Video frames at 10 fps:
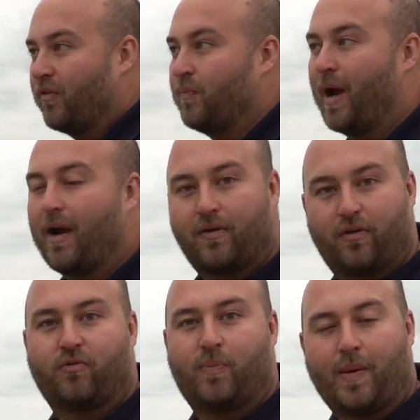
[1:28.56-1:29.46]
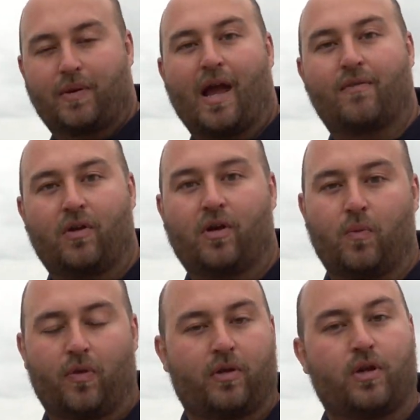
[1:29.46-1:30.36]
comparison for people to have a look at
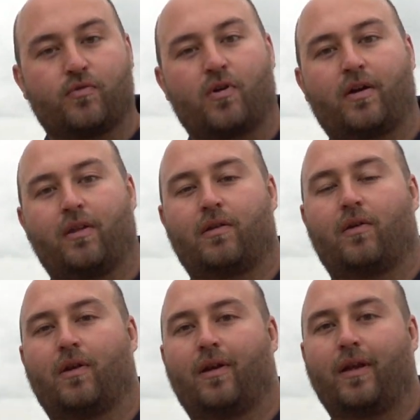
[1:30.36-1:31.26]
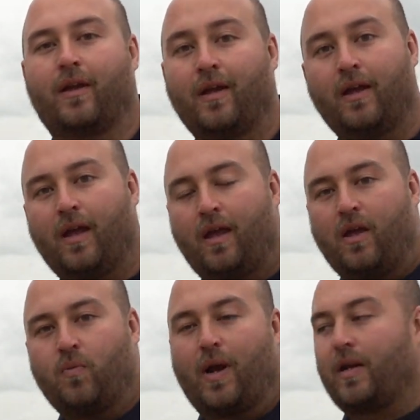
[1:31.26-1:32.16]
what the new varieties look like
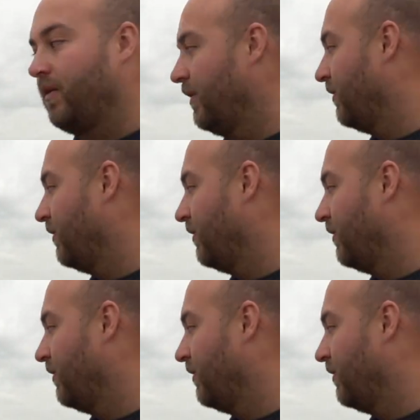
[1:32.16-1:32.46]
when